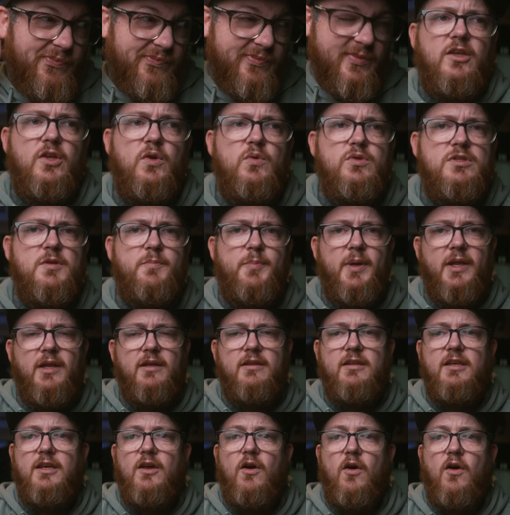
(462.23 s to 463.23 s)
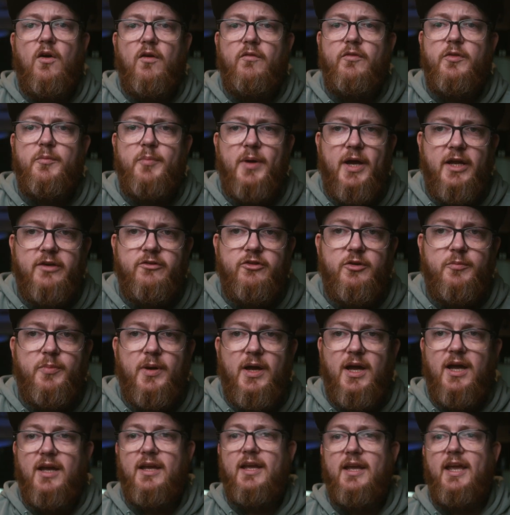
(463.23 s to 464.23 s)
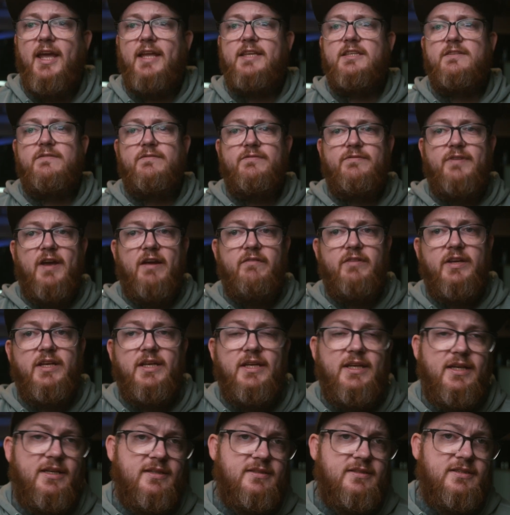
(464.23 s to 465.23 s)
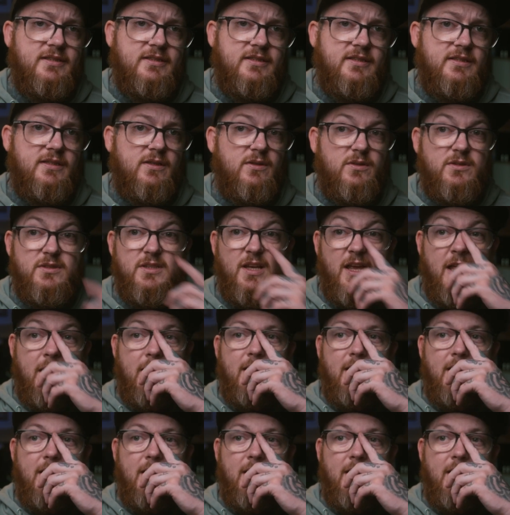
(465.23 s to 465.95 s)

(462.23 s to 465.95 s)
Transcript: Usability of the battery pack, it's very easy to use.